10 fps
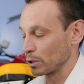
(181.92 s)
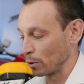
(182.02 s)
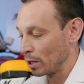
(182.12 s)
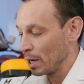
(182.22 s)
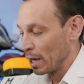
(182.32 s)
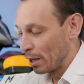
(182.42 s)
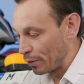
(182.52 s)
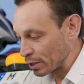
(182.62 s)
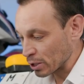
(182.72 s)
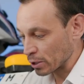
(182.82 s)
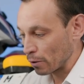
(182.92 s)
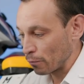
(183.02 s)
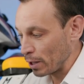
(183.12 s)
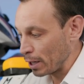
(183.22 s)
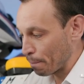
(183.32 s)
So this is a
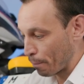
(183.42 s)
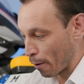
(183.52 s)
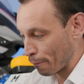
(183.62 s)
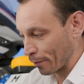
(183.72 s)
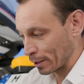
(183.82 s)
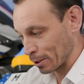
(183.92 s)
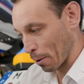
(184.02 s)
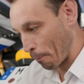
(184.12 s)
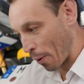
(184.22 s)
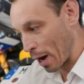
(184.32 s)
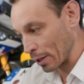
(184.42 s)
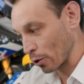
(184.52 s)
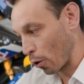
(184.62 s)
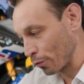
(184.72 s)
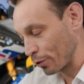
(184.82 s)
really perfect part
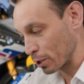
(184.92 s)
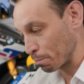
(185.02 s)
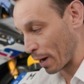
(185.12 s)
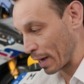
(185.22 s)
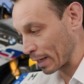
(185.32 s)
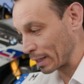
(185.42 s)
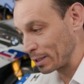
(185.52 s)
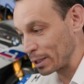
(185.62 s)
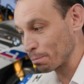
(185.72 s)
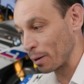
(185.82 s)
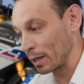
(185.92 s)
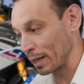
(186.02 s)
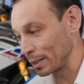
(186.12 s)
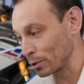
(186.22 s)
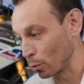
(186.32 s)
on this bike, and this part
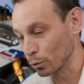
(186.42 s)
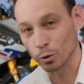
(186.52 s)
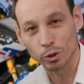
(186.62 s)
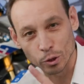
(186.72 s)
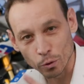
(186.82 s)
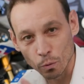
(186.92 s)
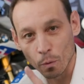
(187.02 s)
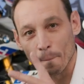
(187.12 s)
has also two